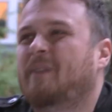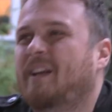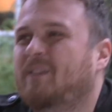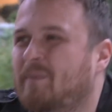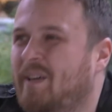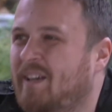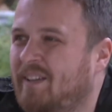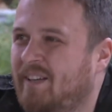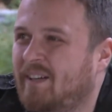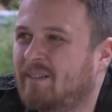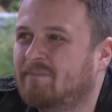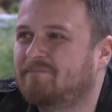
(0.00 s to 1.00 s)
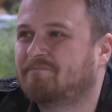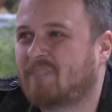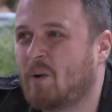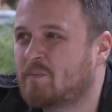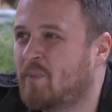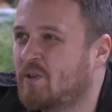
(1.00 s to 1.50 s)
Radom, and I
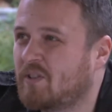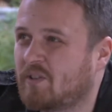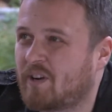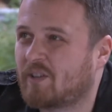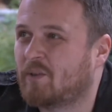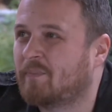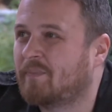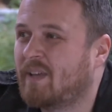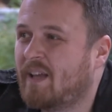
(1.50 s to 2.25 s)
was born in Radom.